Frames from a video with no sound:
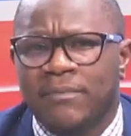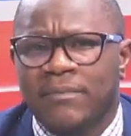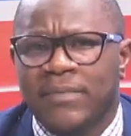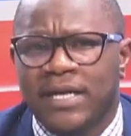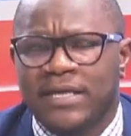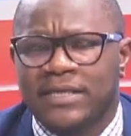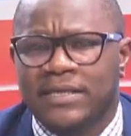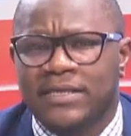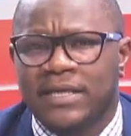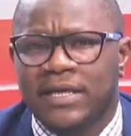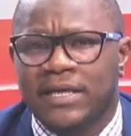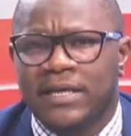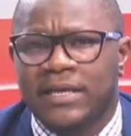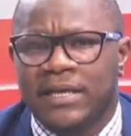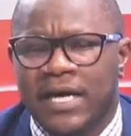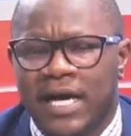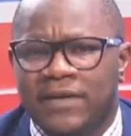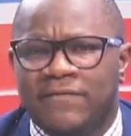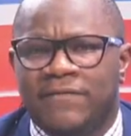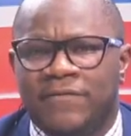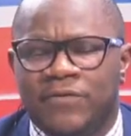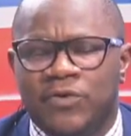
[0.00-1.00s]
But uh,
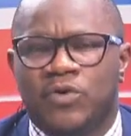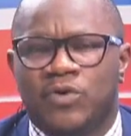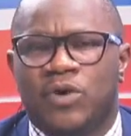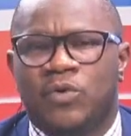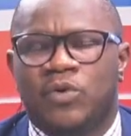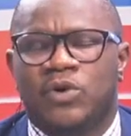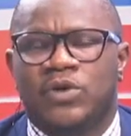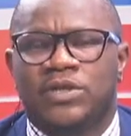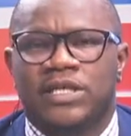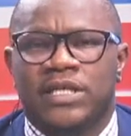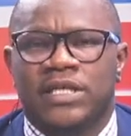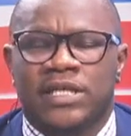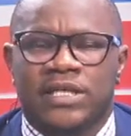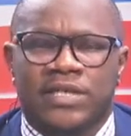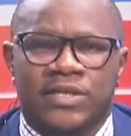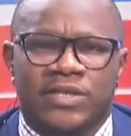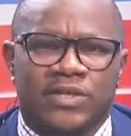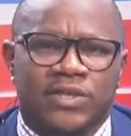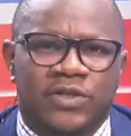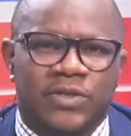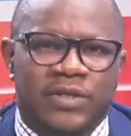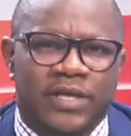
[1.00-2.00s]
that viewer watching
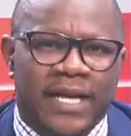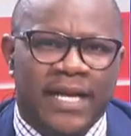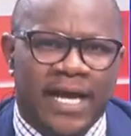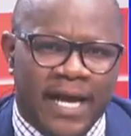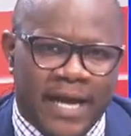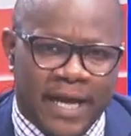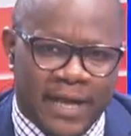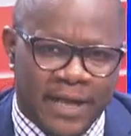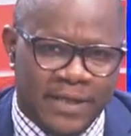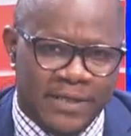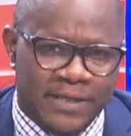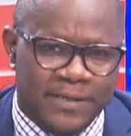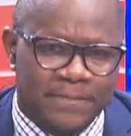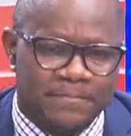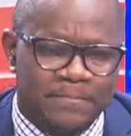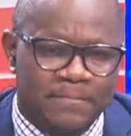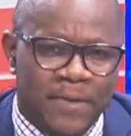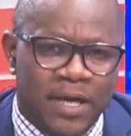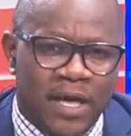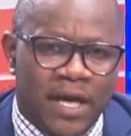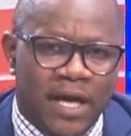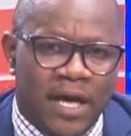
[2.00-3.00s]
us tonight,
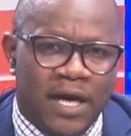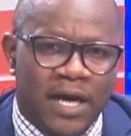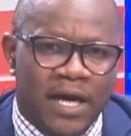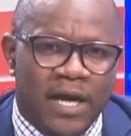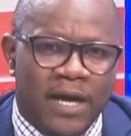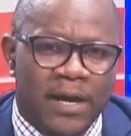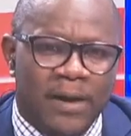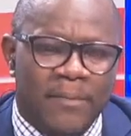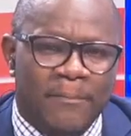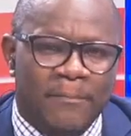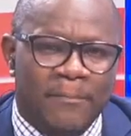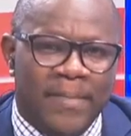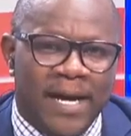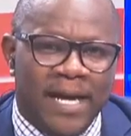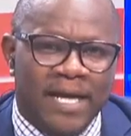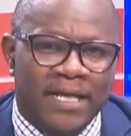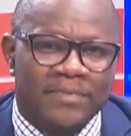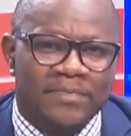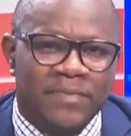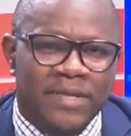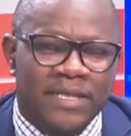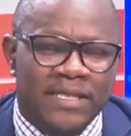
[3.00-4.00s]
uh,
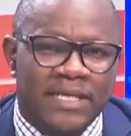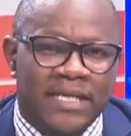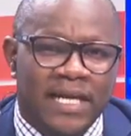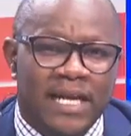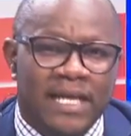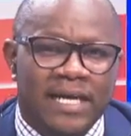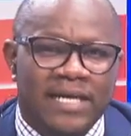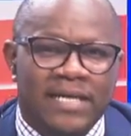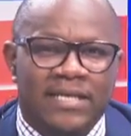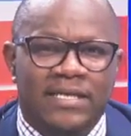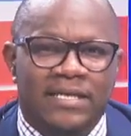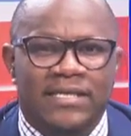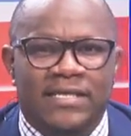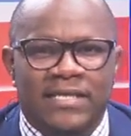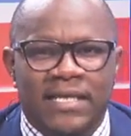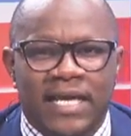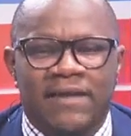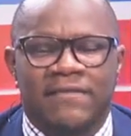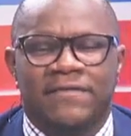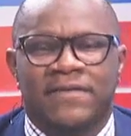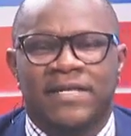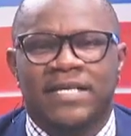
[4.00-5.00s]
might be telling us,
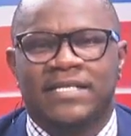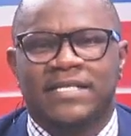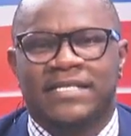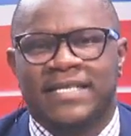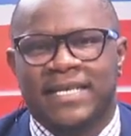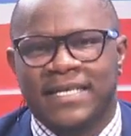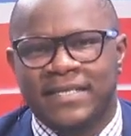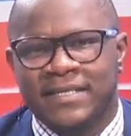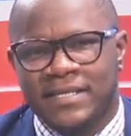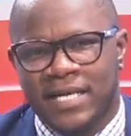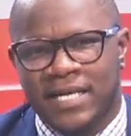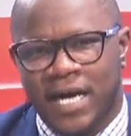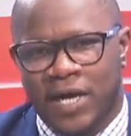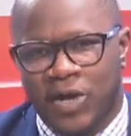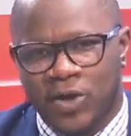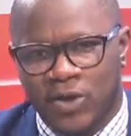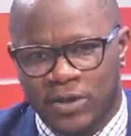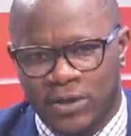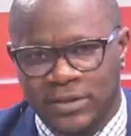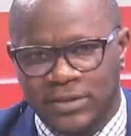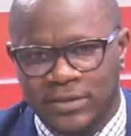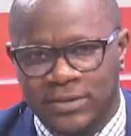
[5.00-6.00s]
save us the
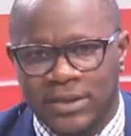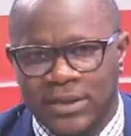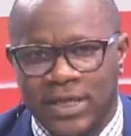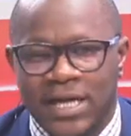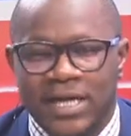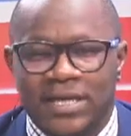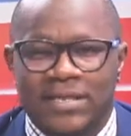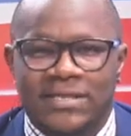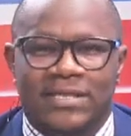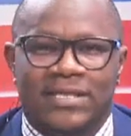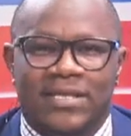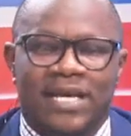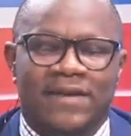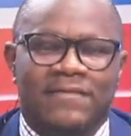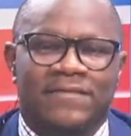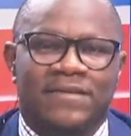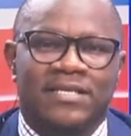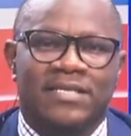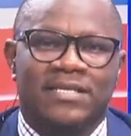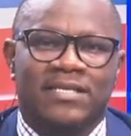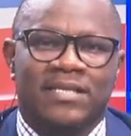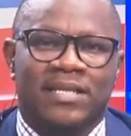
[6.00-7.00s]
jargon,
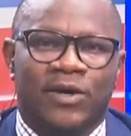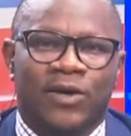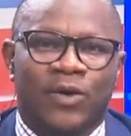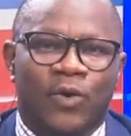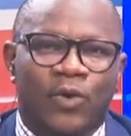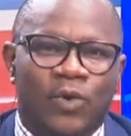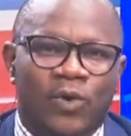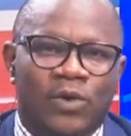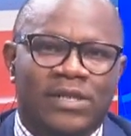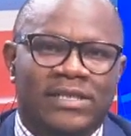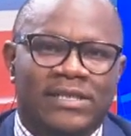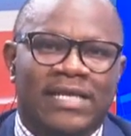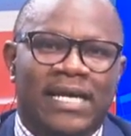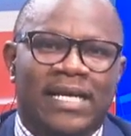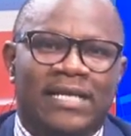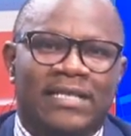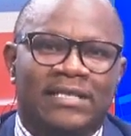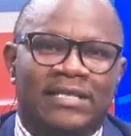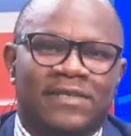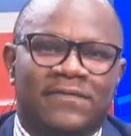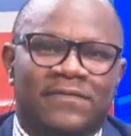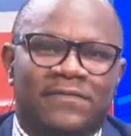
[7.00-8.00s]
save us the whole
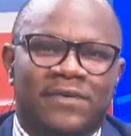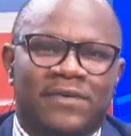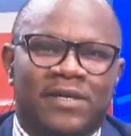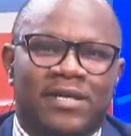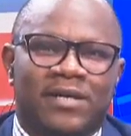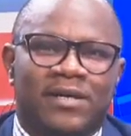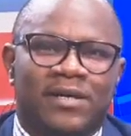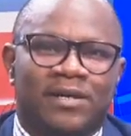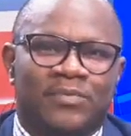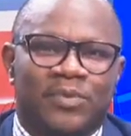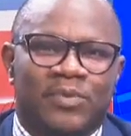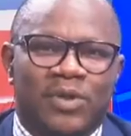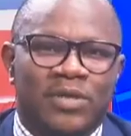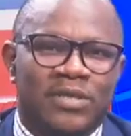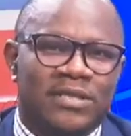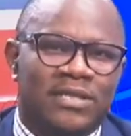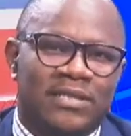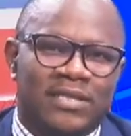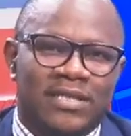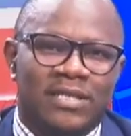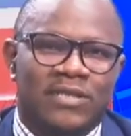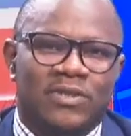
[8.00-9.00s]
scientific
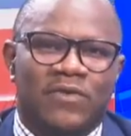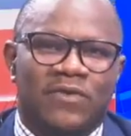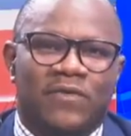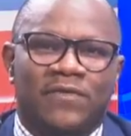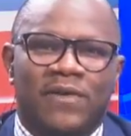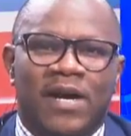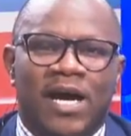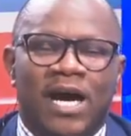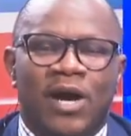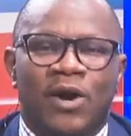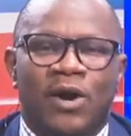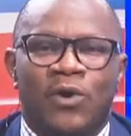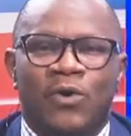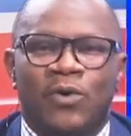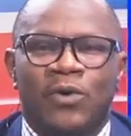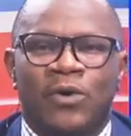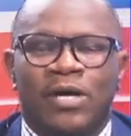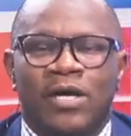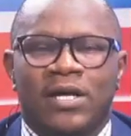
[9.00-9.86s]
processes of how